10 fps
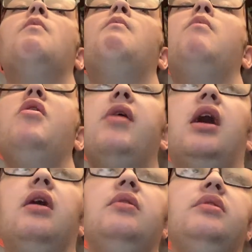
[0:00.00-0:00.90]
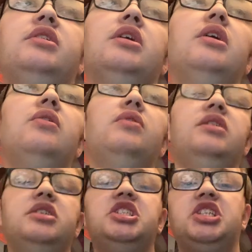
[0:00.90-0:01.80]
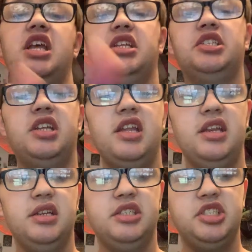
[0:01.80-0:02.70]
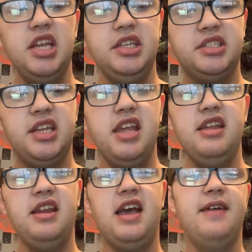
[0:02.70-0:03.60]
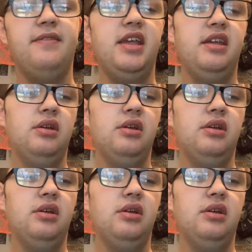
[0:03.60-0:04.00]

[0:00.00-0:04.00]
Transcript: Moving on to 16. 16 have a